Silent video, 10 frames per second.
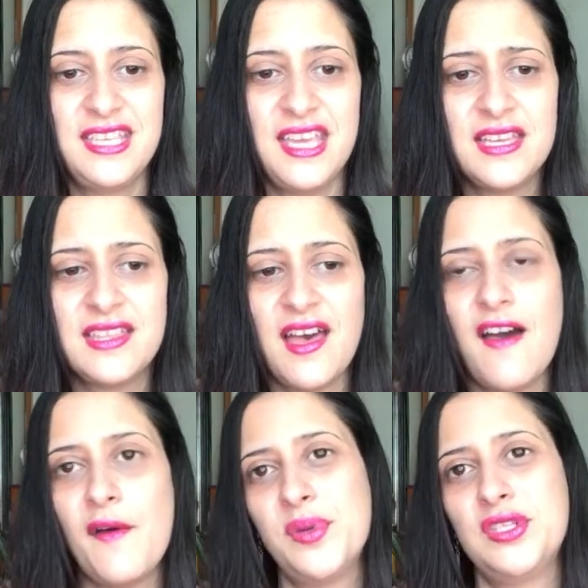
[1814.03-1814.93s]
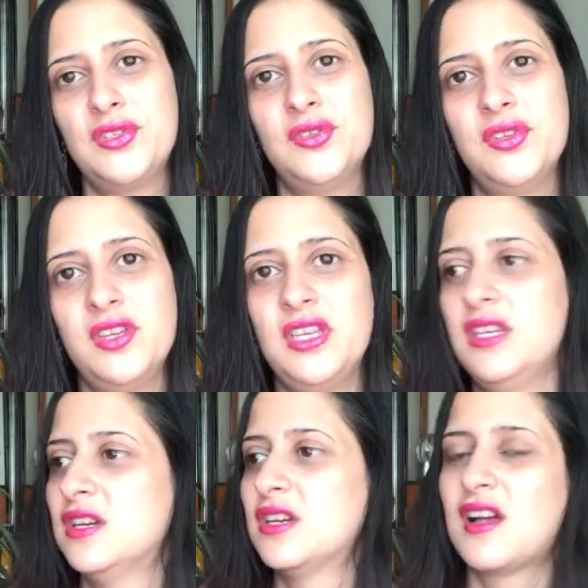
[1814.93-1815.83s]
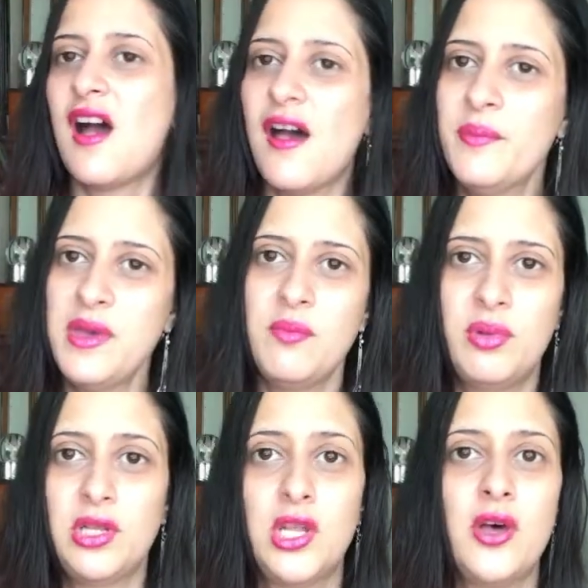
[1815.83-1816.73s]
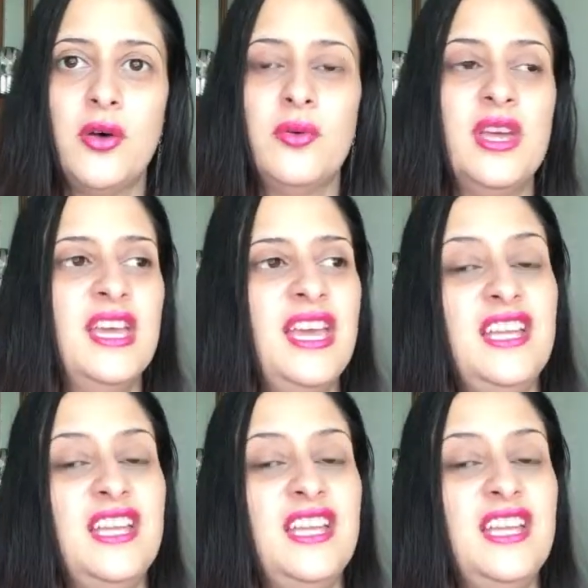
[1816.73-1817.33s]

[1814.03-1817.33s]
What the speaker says: Take the opportunity, comment below,